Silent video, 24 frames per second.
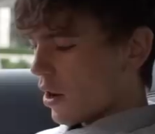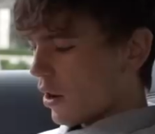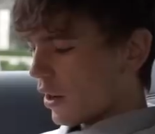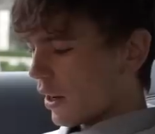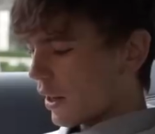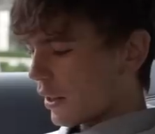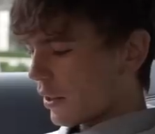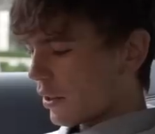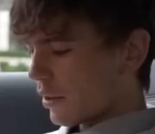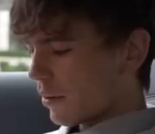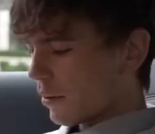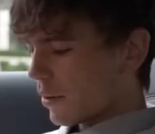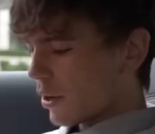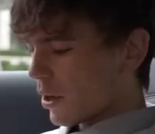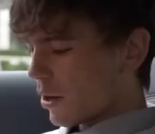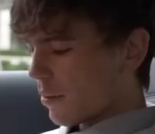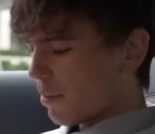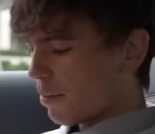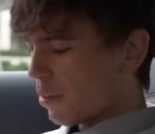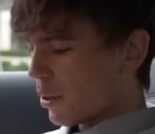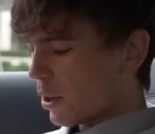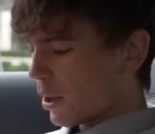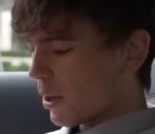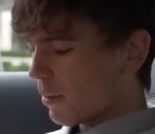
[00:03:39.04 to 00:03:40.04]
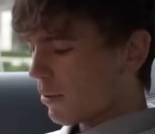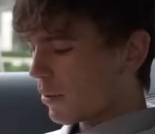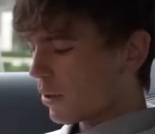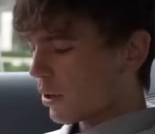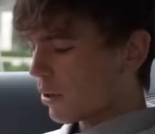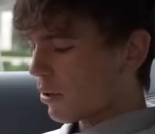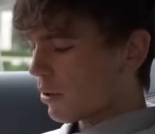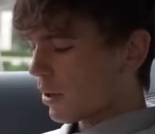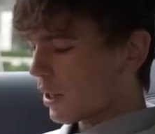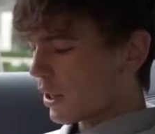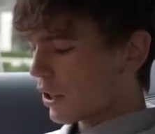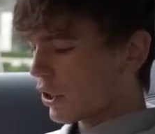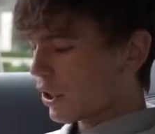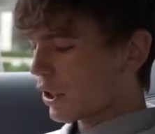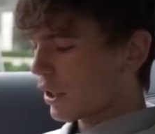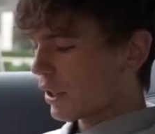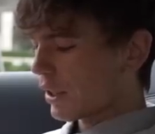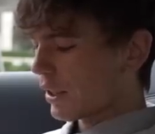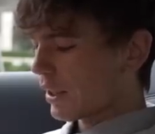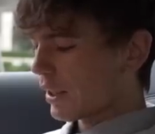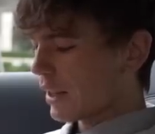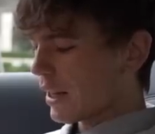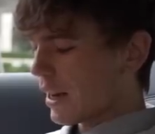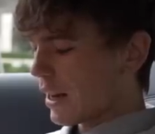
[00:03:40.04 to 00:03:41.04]
Okay, so I'm gonna pull up the
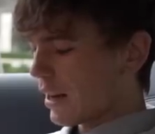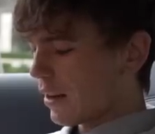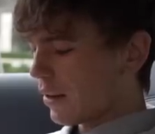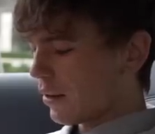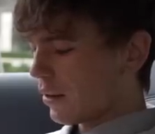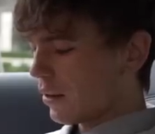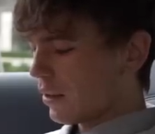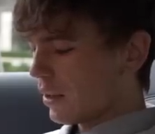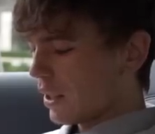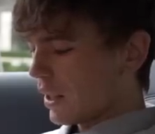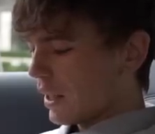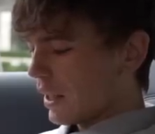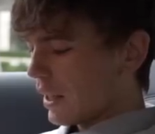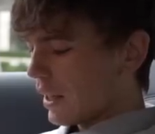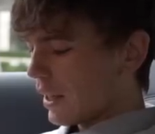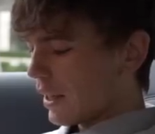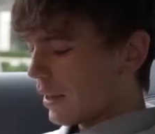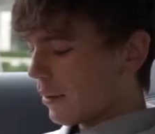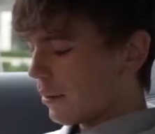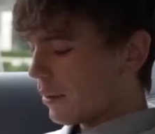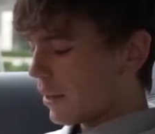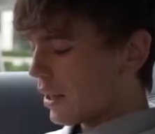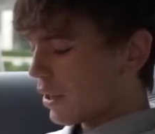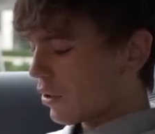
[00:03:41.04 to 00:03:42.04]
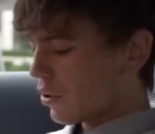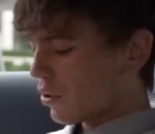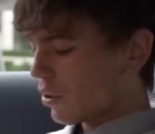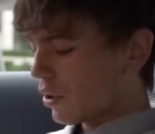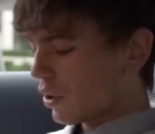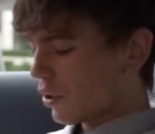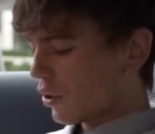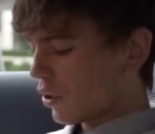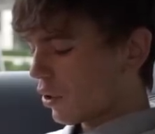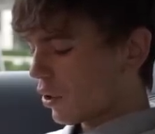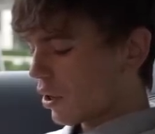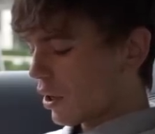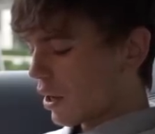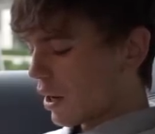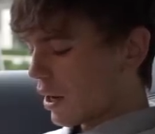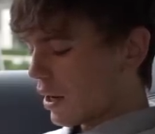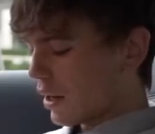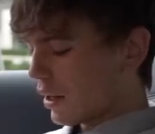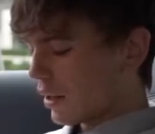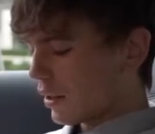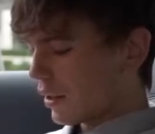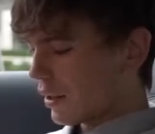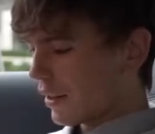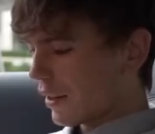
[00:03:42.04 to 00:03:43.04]
questions now, and I'm literally just gonna
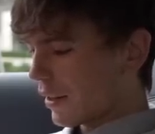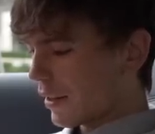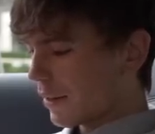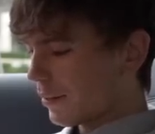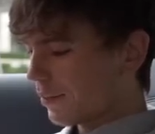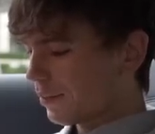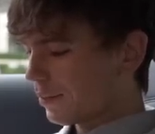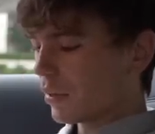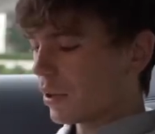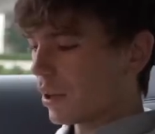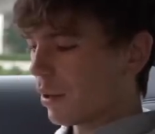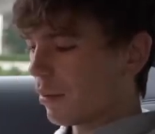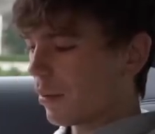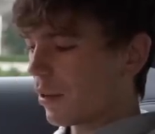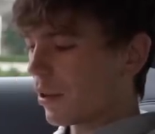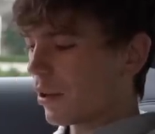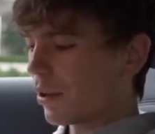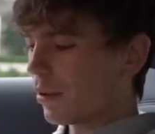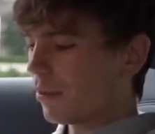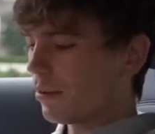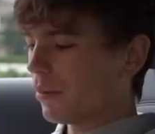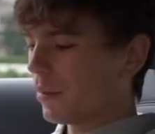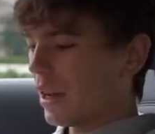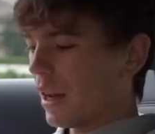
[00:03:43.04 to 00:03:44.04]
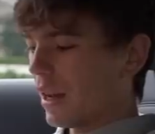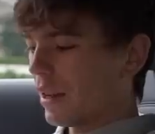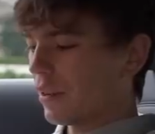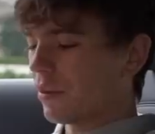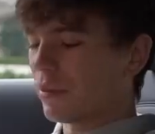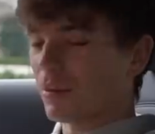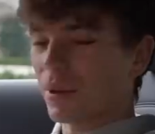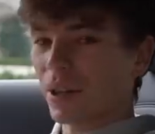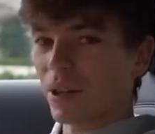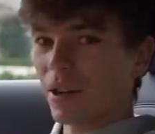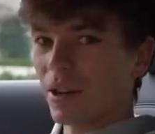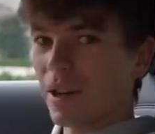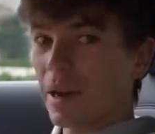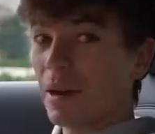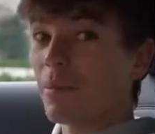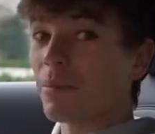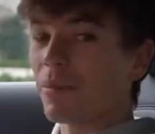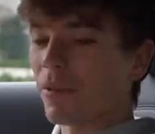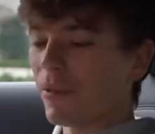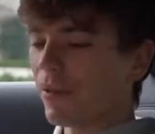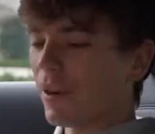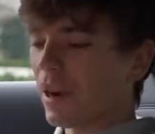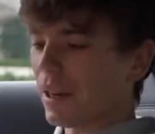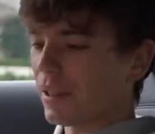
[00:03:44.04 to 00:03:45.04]
answer some of them, and we're gonna
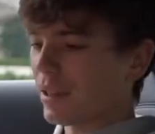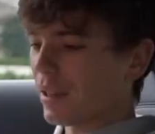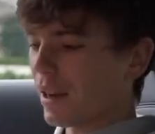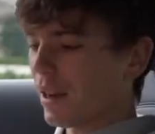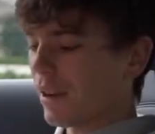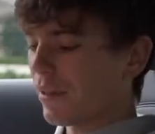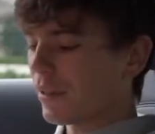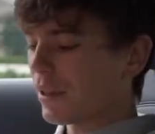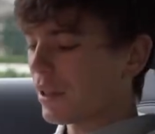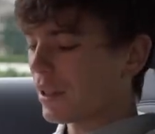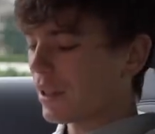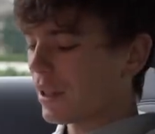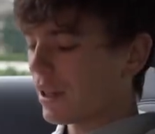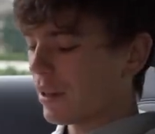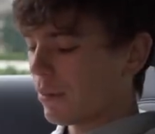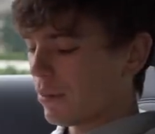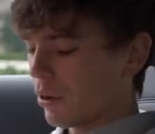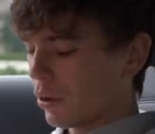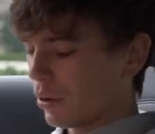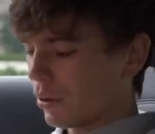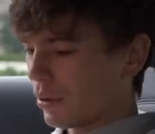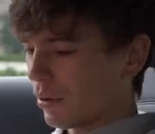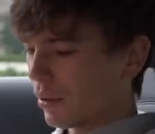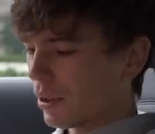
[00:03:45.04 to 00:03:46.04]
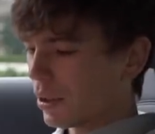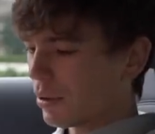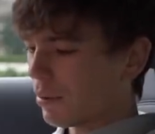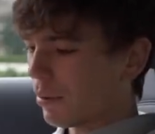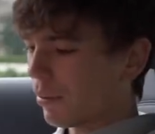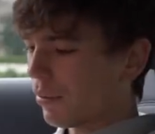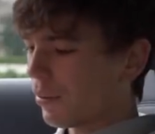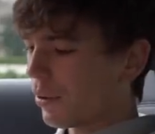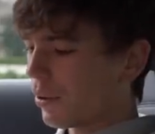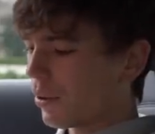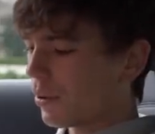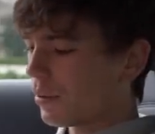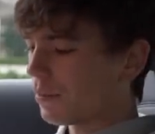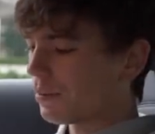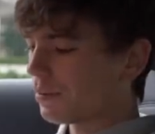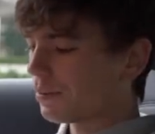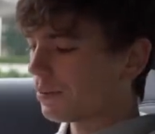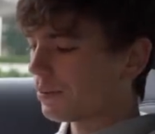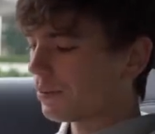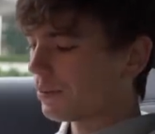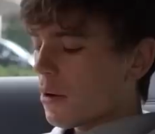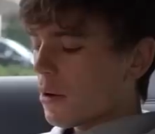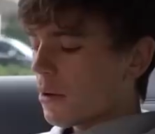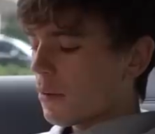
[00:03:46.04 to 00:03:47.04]
improvise. I haven't seen most of these before.
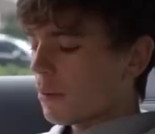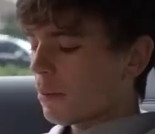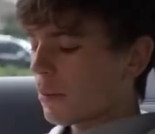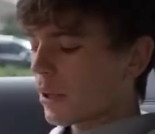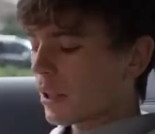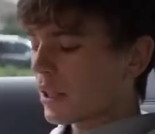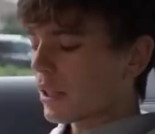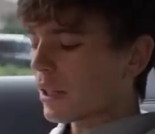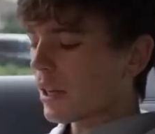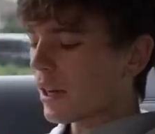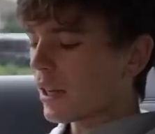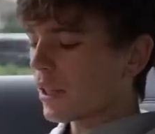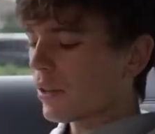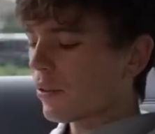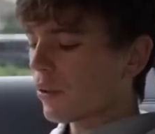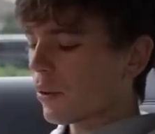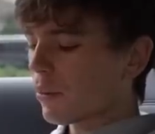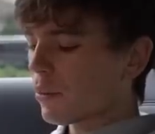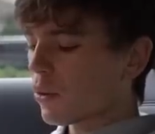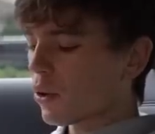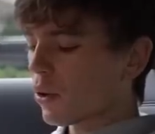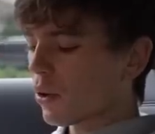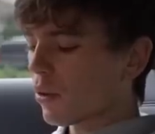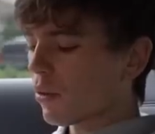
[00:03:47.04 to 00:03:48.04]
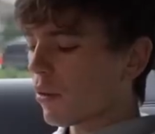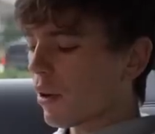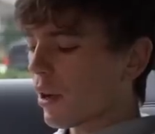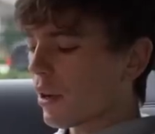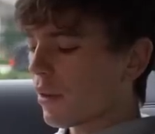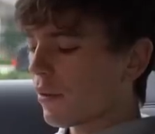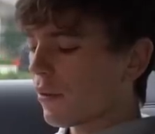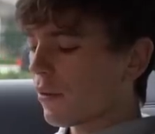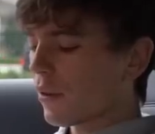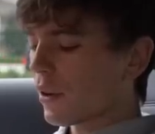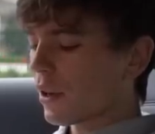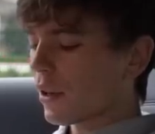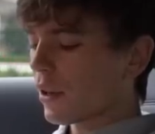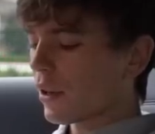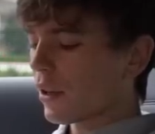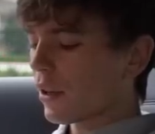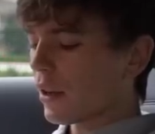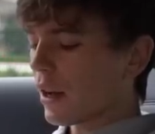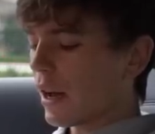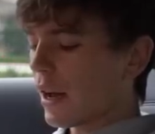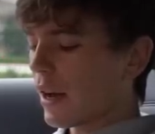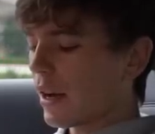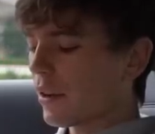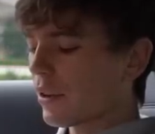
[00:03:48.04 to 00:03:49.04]
Besides from your grandfather,
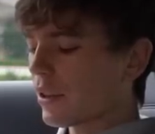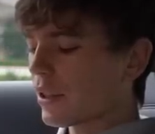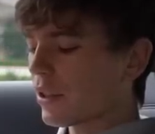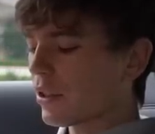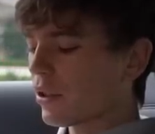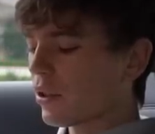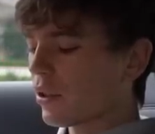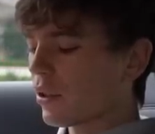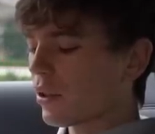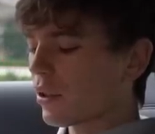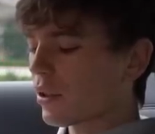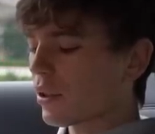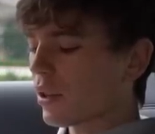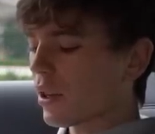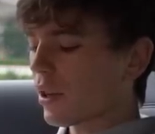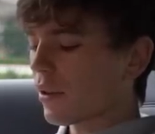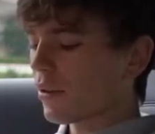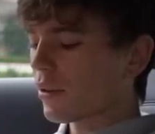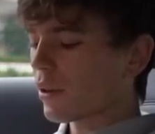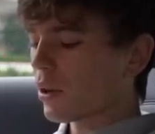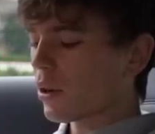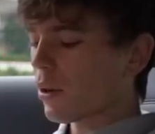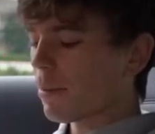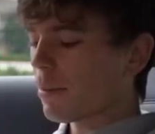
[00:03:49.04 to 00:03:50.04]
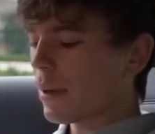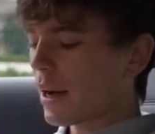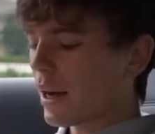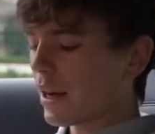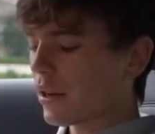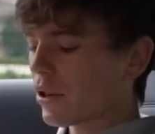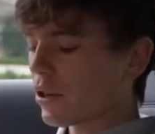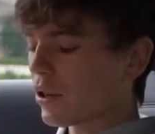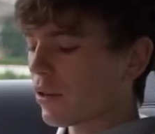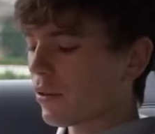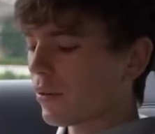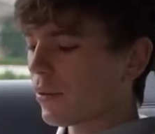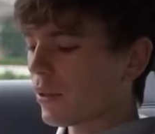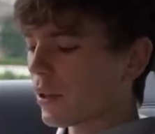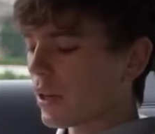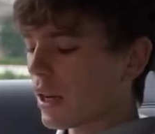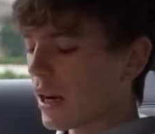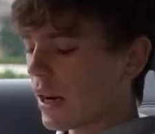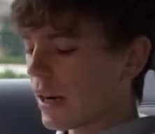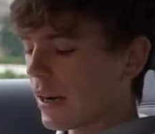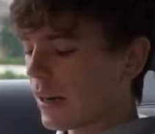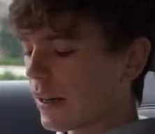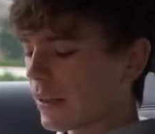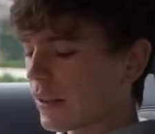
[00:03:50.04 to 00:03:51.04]
how did you discover your passion for
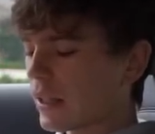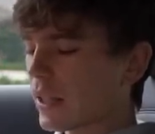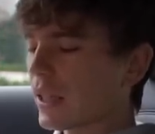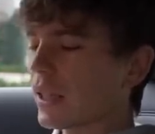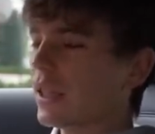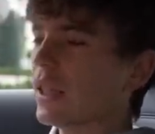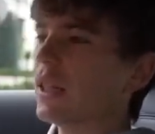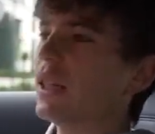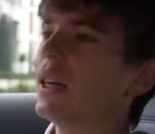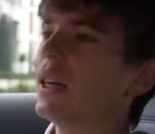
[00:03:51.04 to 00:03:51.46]
cars?